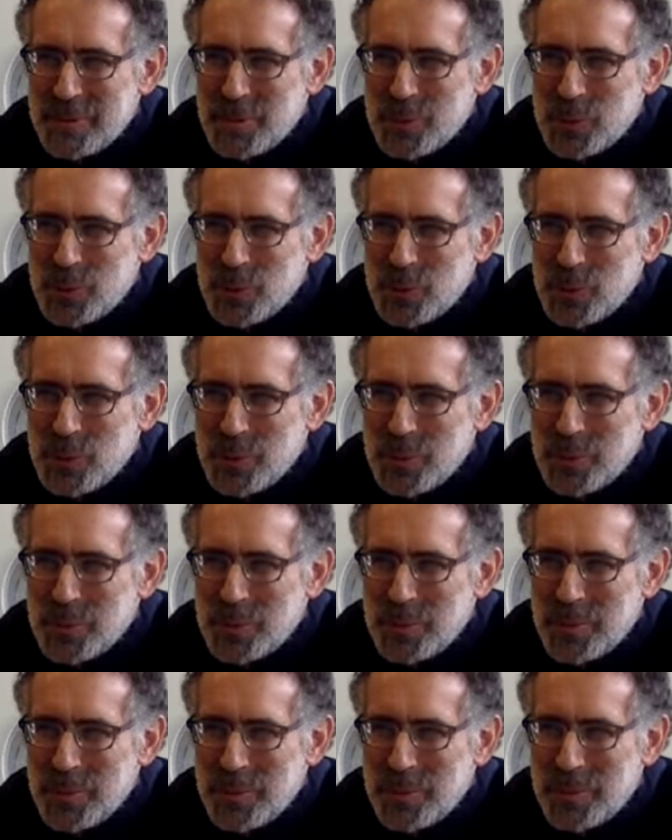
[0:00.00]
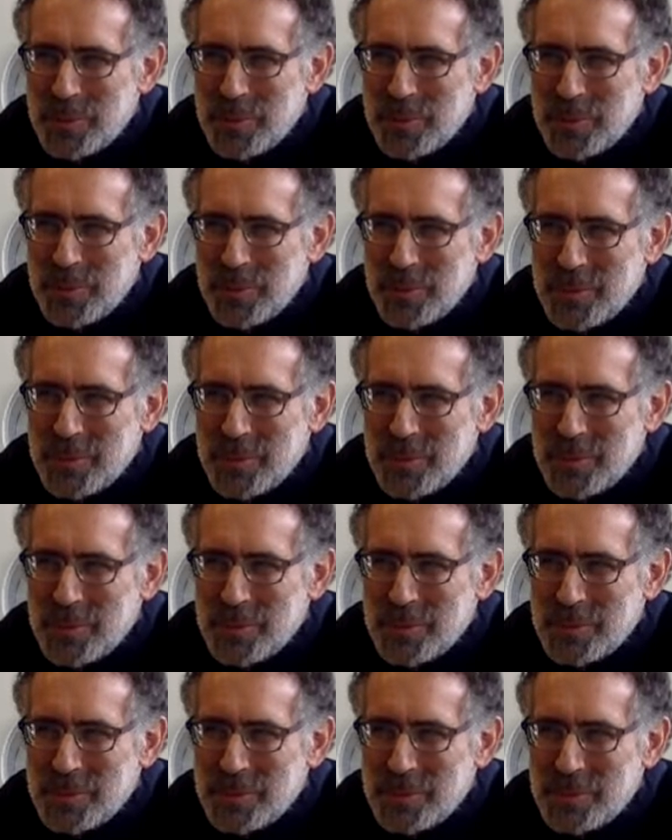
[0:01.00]

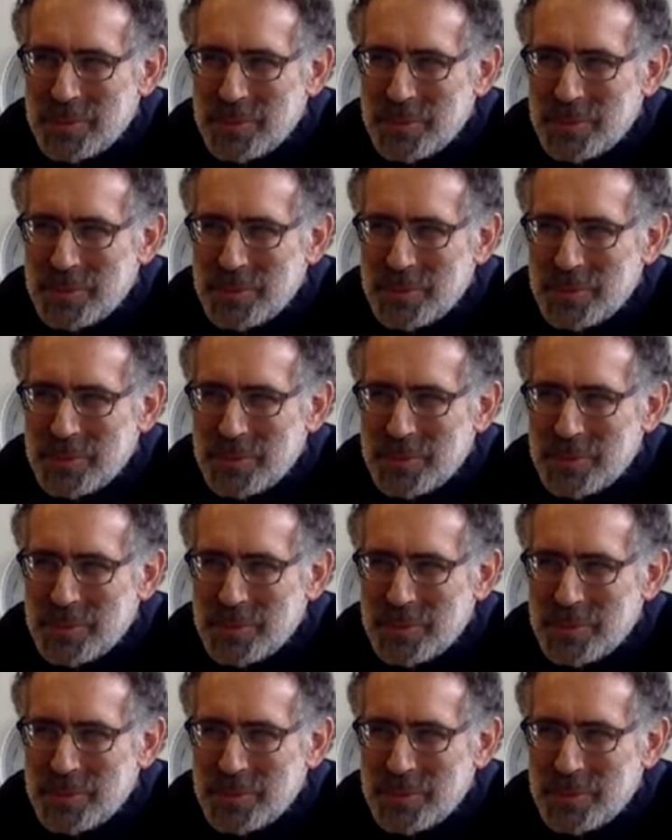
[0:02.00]
No words are spoken by the person on screen.